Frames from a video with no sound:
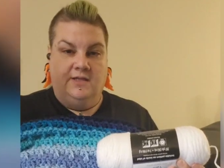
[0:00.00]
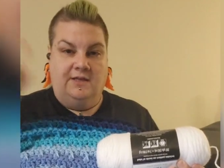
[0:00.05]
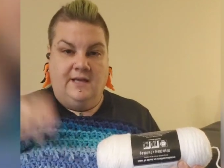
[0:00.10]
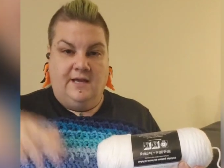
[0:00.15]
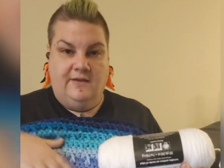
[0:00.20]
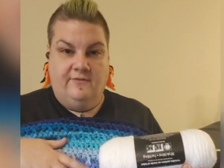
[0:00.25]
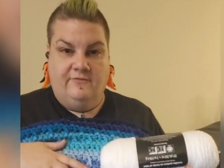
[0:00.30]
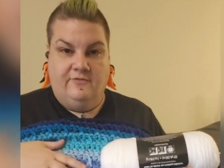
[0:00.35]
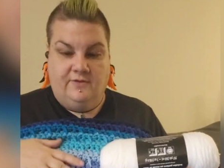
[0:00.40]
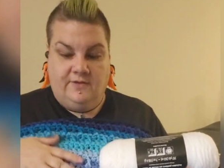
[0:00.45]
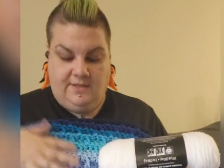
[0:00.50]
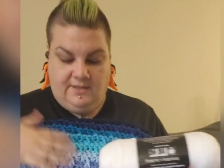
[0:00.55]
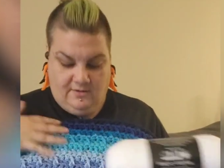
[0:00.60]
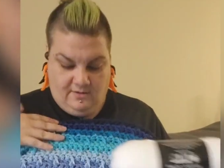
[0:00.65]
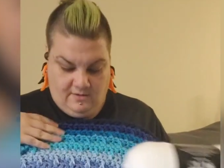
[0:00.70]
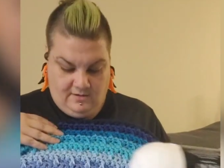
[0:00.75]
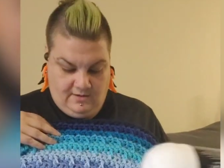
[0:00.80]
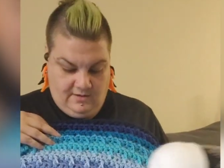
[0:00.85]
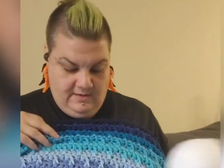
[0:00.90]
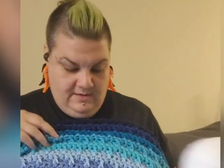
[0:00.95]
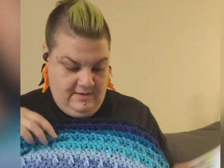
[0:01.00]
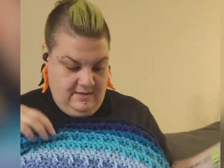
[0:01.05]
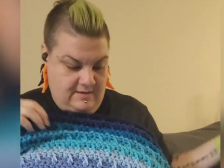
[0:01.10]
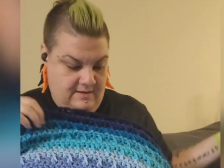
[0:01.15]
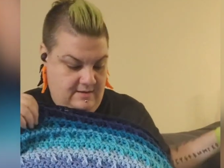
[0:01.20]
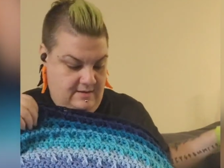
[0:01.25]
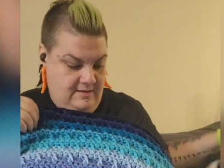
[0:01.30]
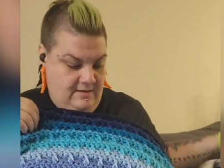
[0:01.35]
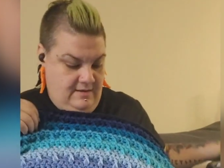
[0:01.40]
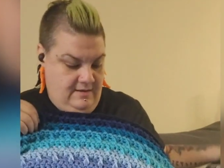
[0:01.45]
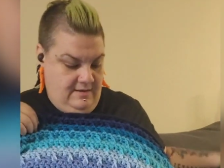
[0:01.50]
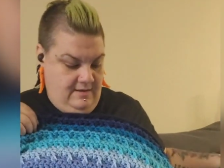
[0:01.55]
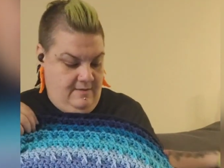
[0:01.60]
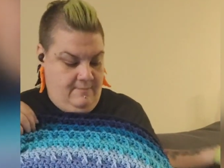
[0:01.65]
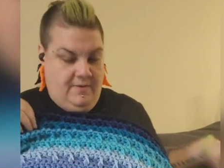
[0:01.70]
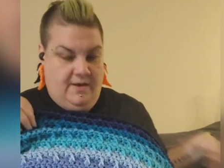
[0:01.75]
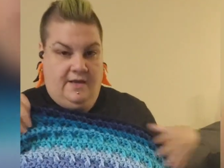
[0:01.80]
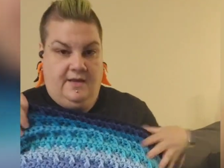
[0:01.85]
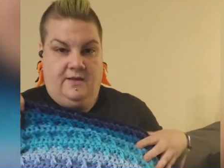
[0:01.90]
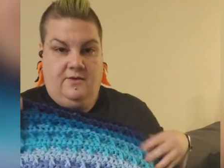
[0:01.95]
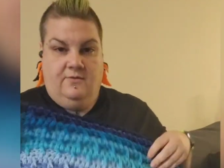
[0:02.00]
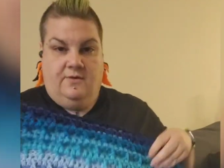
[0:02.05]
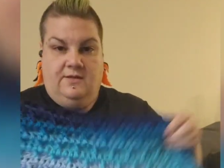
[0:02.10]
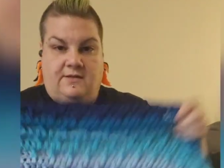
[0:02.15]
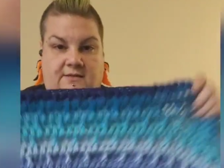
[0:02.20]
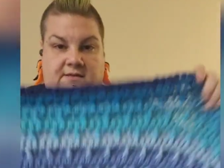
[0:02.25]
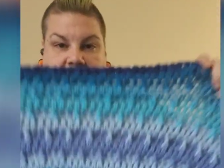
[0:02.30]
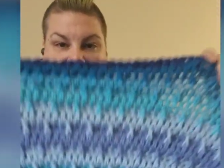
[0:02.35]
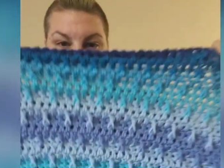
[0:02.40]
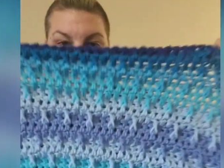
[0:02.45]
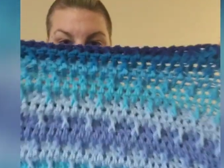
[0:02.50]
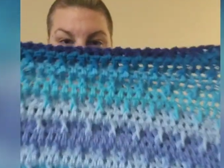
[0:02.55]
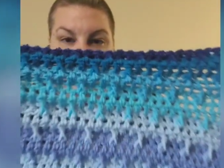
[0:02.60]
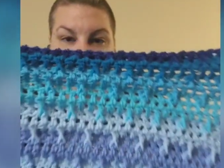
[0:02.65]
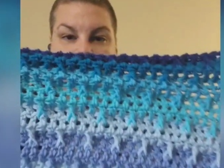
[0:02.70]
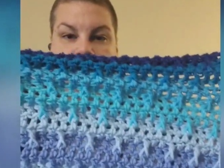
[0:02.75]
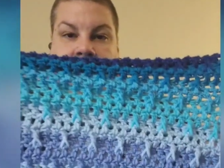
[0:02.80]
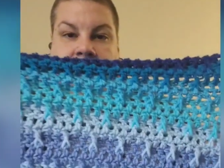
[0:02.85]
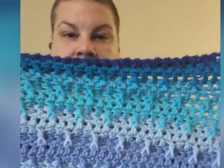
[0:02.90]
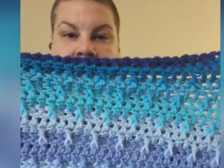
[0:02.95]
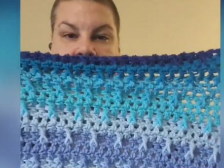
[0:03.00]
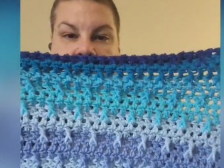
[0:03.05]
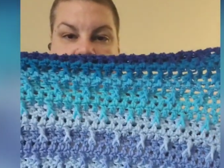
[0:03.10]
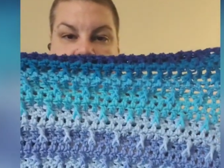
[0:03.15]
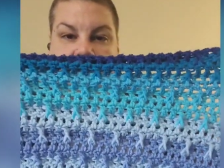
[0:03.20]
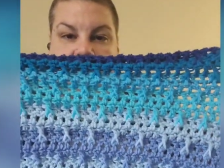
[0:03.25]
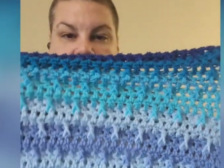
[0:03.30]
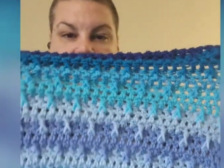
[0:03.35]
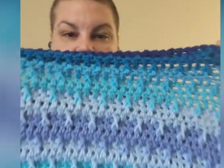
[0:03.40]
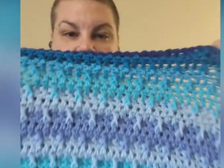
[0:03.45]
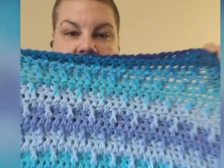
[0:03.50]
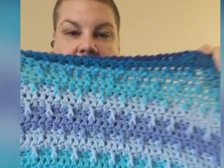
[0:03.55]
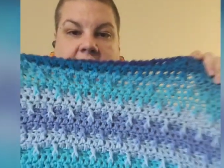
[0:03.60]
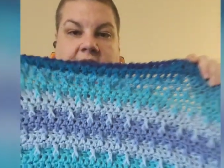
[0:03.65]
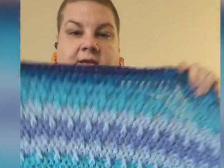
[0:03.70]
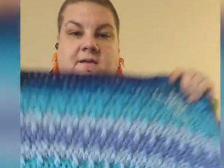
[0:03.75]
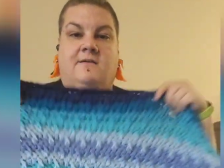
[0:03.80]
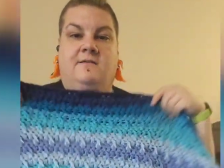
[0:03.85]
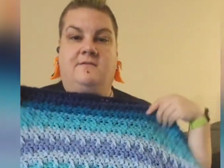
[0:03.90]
light, fully dark. But you can see that the